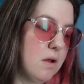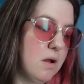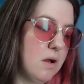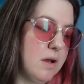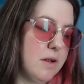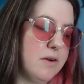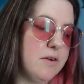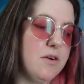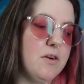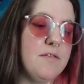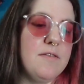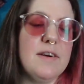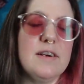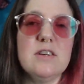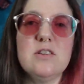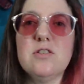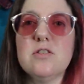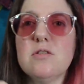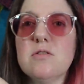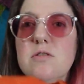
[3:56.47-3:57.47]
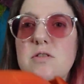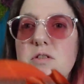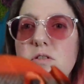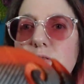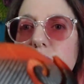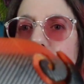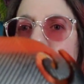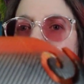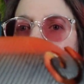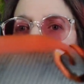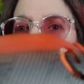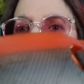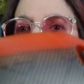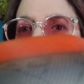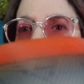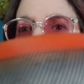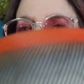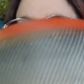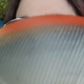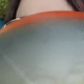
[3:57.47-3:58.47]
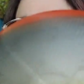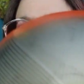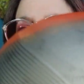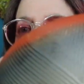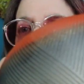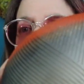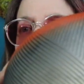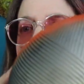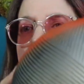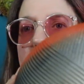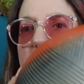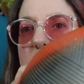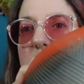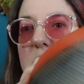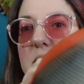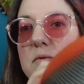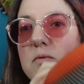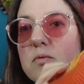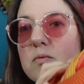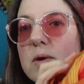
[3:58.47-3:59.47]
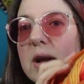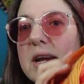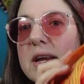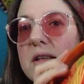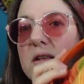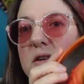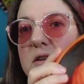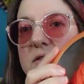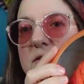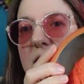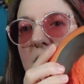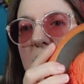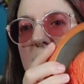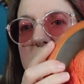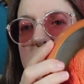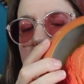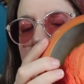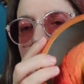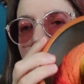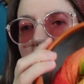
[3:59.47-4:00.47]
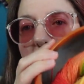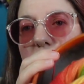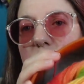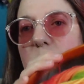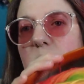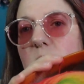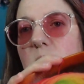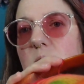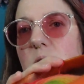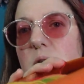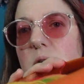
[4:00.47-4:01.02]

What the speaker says: I don't know if I showed you that my regular sized yarn bowl